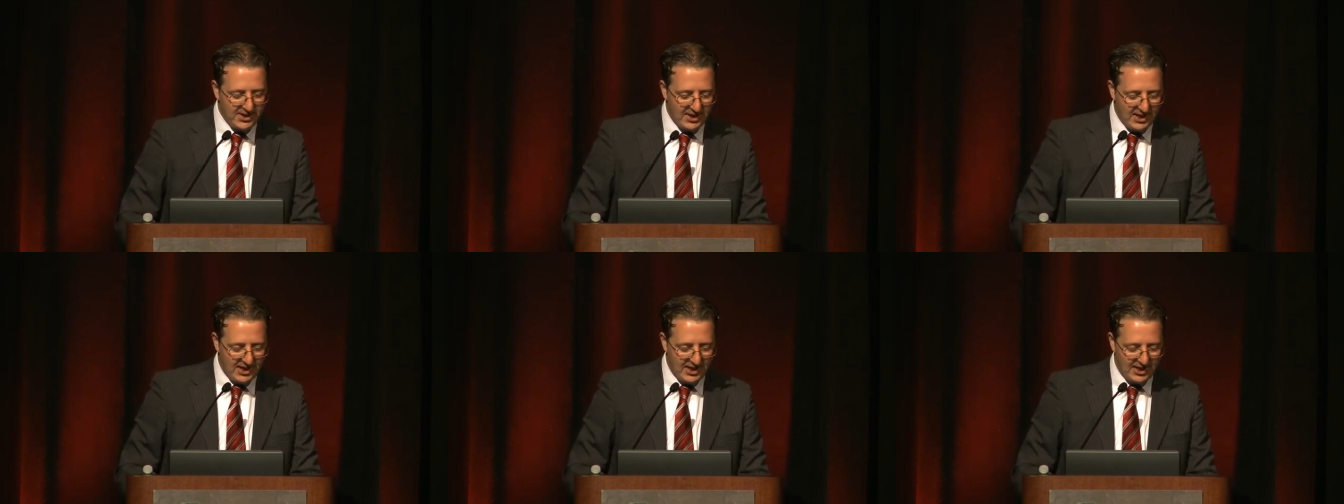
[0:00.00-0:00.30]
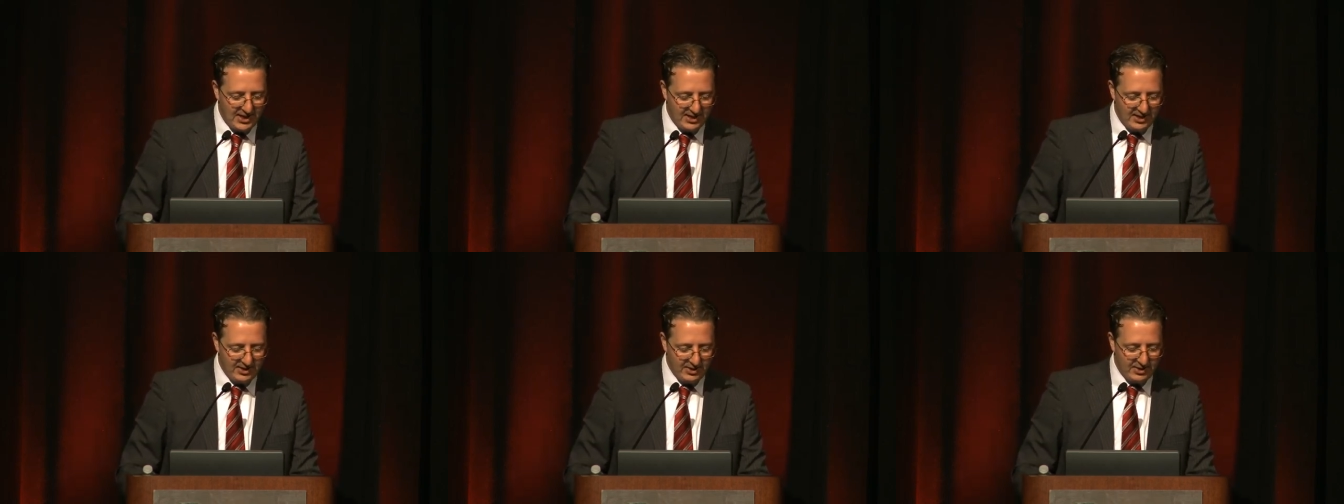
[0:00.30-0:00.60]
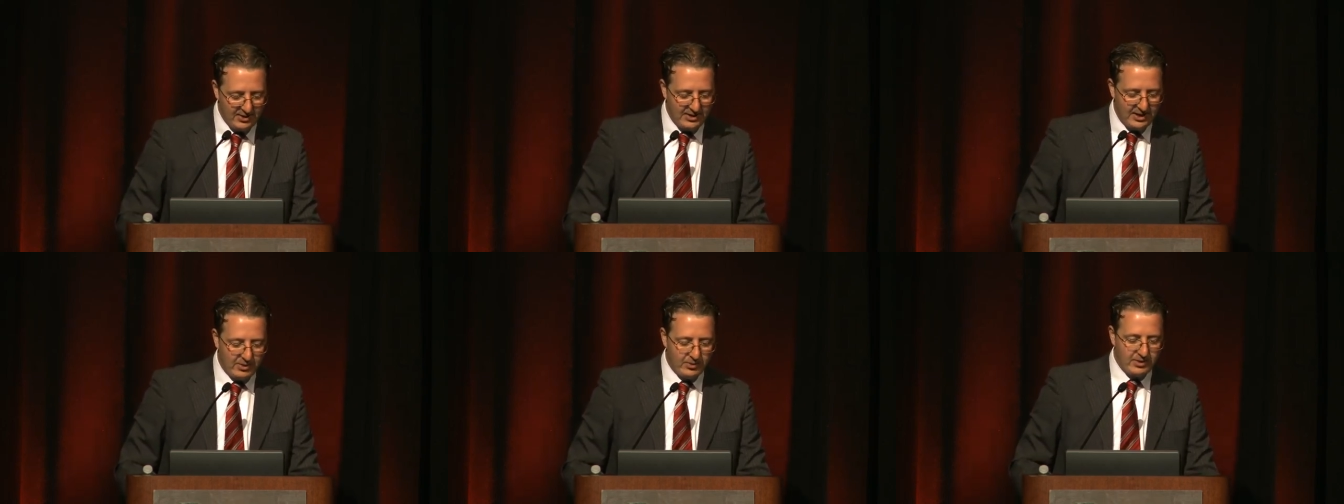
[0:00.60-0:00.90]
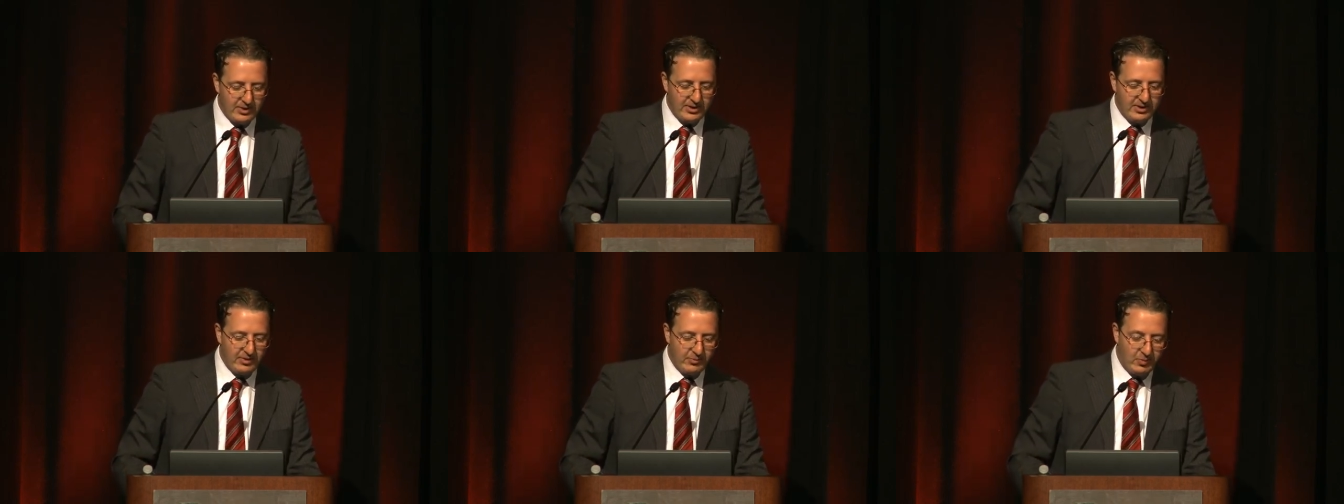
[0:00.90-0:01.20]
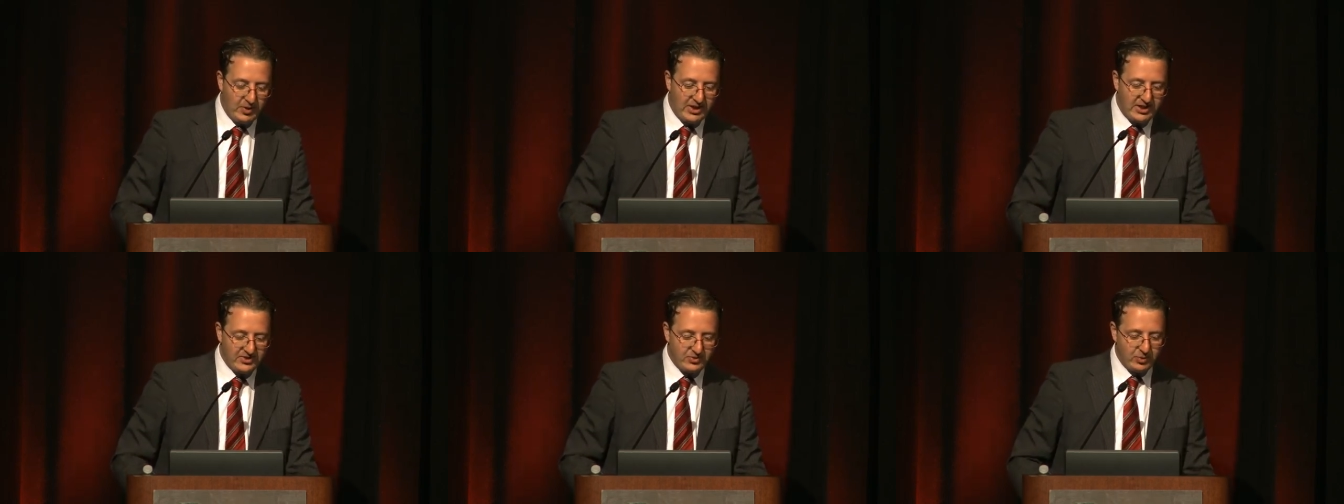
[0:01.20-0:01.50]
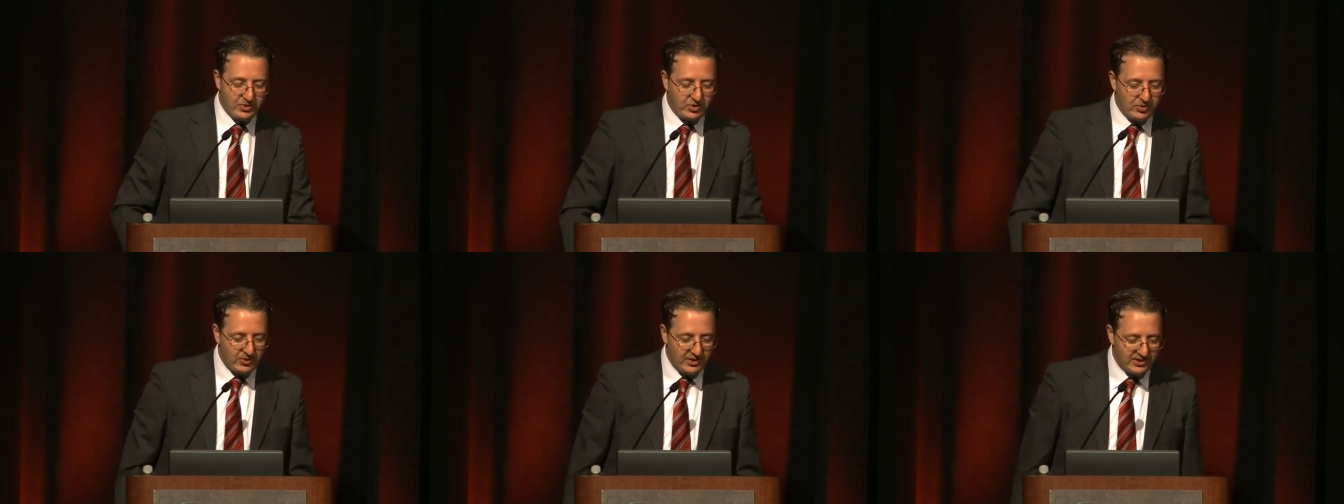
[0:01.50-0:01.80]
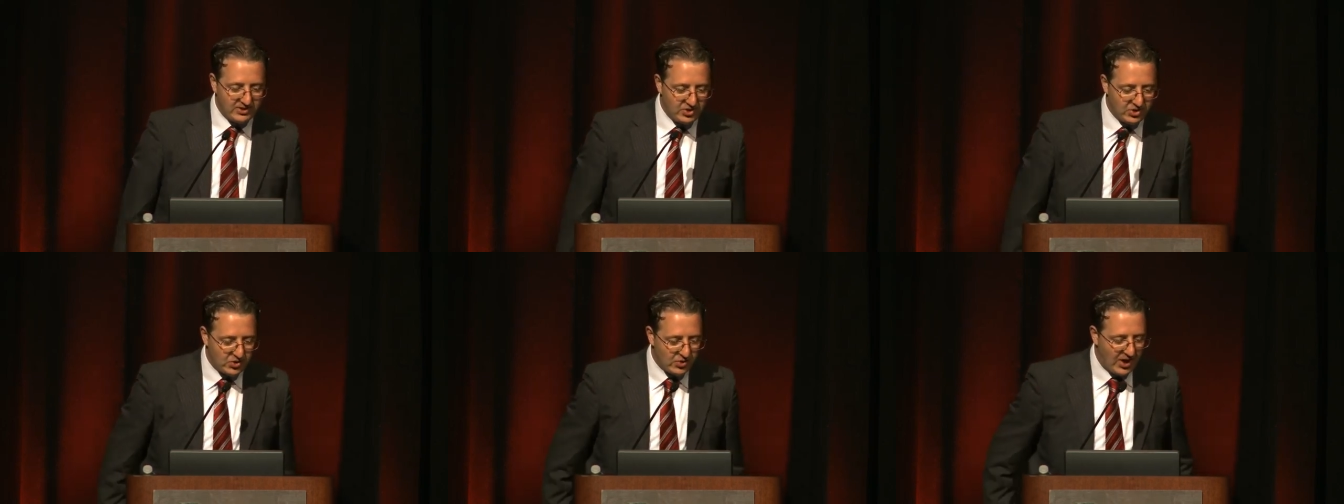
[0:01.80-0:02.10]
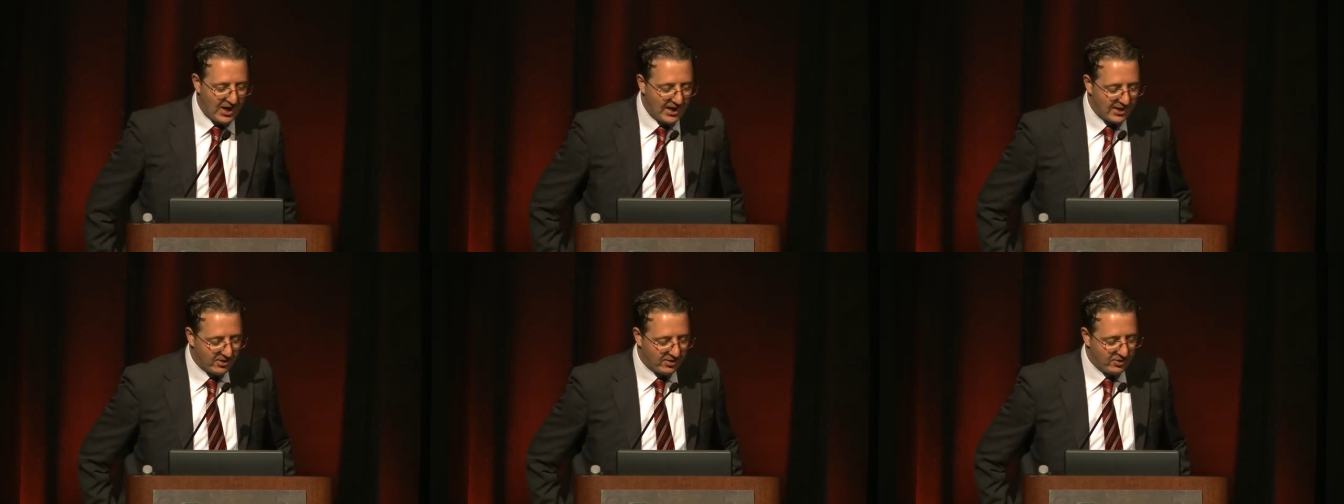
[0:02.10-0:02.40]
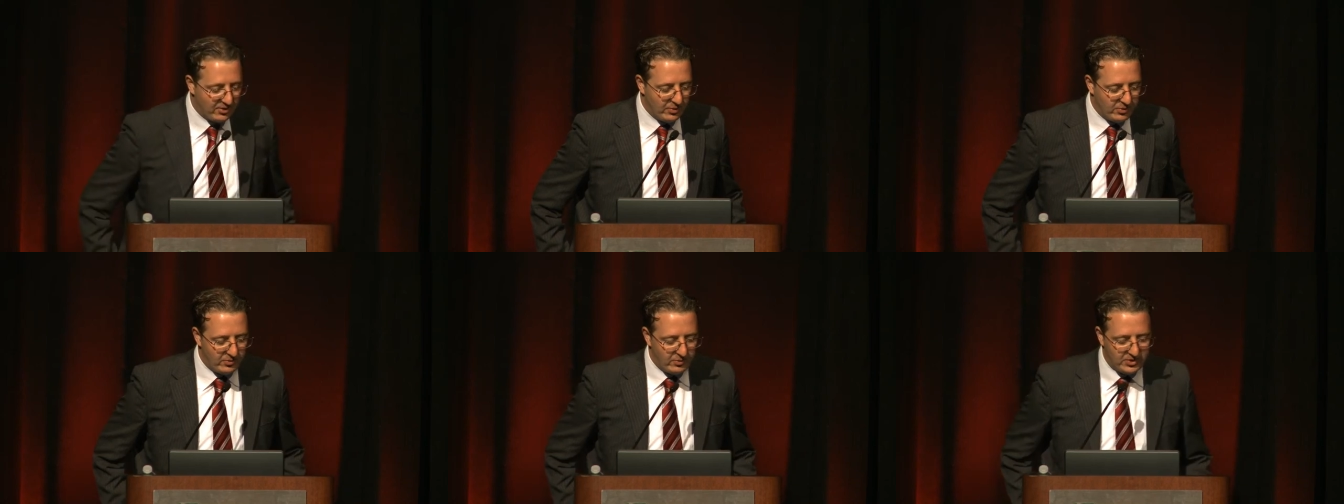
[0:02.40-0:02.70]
Now, because we're doing a straddle,